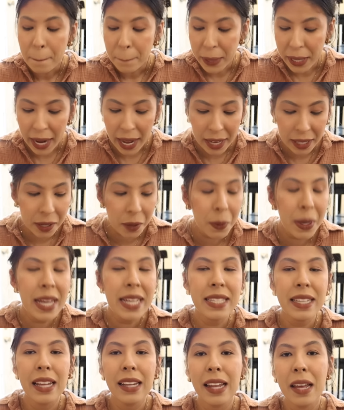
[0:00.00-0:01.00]
But
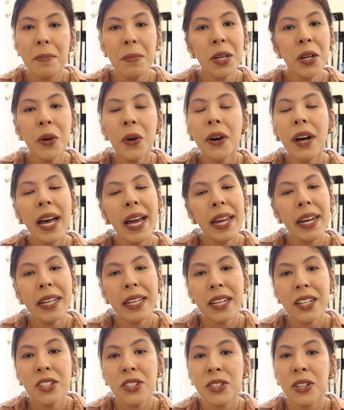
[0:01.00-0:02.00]
anyways, let me go ahead
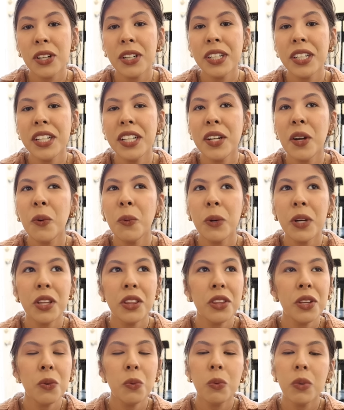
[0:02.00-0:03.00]
and get started
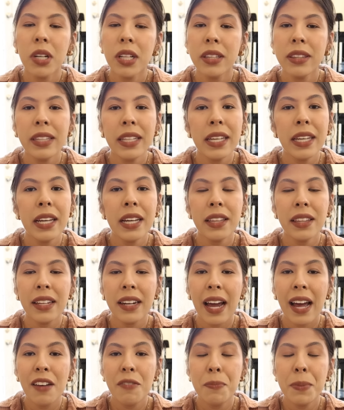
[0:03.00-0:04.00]
with the one thing
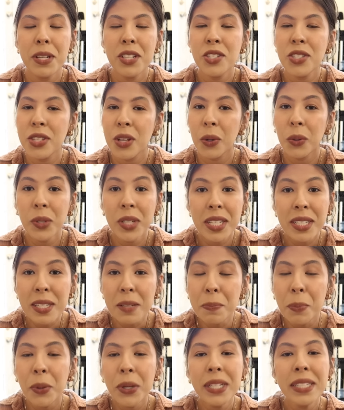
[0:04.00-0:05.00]
that I've been so
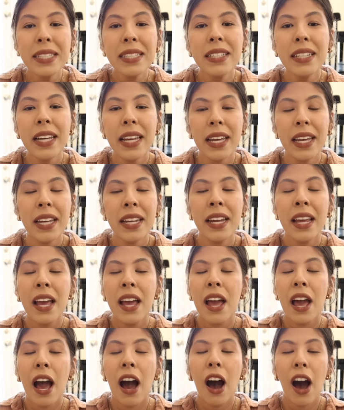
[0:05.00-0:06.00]
disappointed in
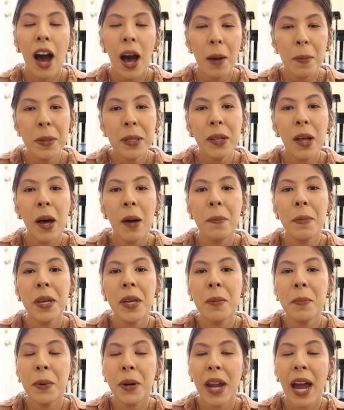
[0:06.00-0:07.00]
Hobby
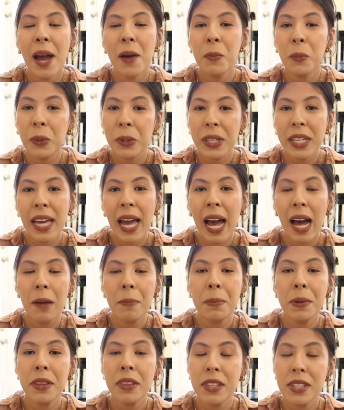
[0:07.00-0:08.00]
Lobby but I'm really
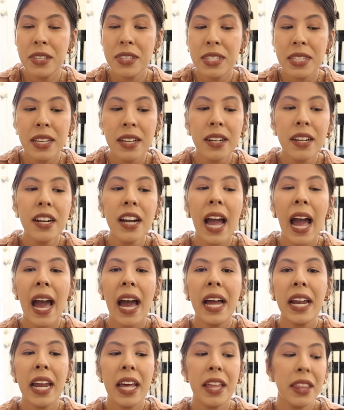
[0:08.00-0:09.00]
happy this year
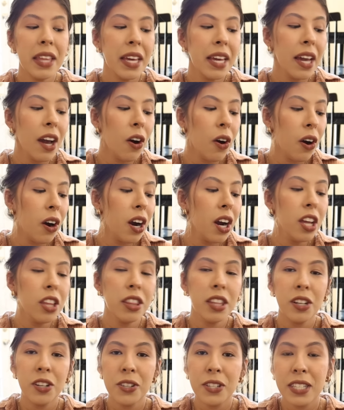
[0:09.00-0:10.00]
and they are
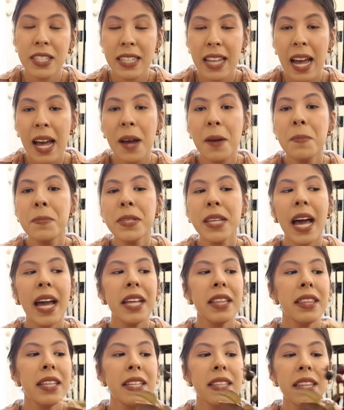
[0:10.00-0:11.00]
their stems.
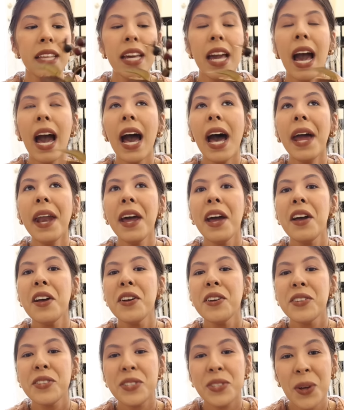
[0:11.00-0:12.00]
I think they had
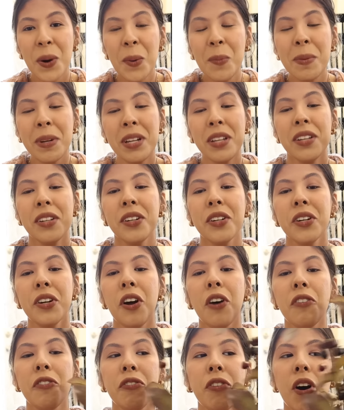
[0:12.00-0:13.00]
so many good
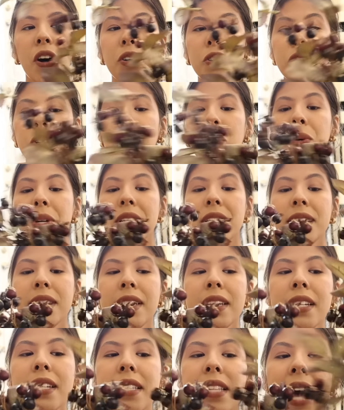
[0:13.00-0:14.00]
fall
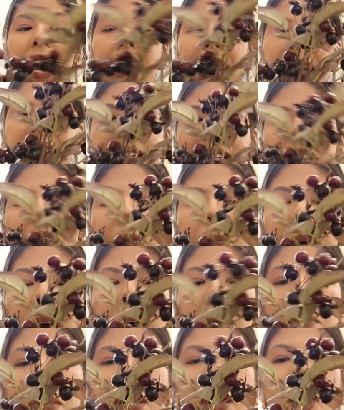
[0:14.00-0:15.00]
choices. I ended up
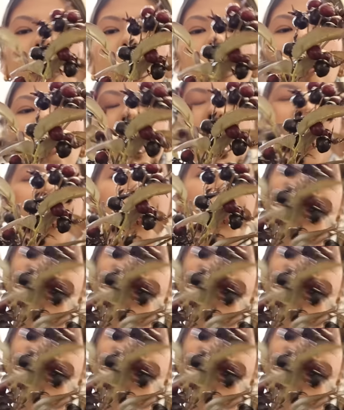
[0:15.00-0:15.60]
coming home